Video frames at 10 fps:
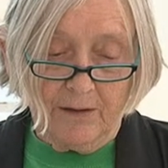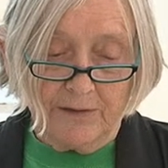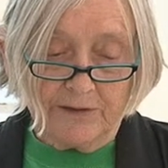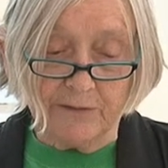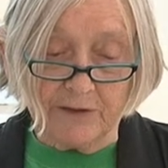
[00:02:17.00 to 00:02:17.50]

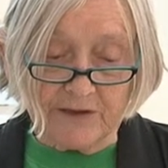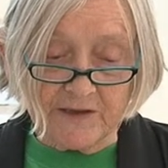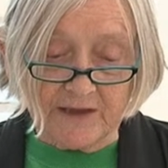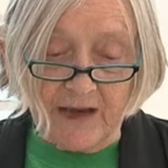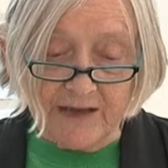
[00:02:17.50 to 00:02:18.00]
Civil
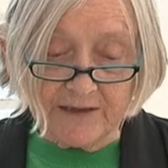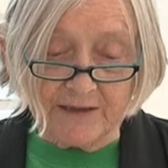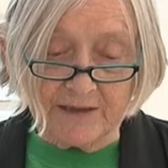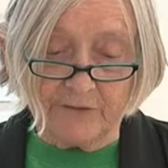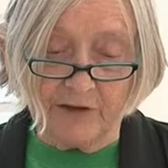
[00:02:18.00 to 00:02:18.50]

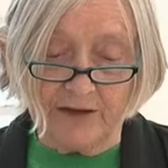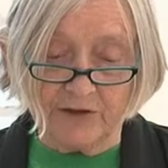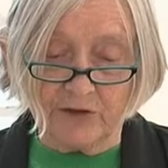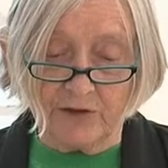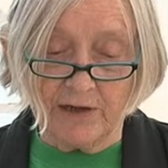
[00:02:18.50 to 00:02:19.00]
society has failed
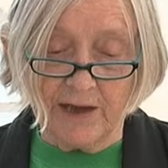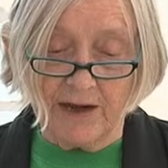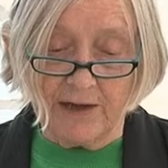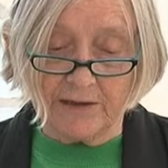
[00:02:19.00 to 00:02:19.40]
to create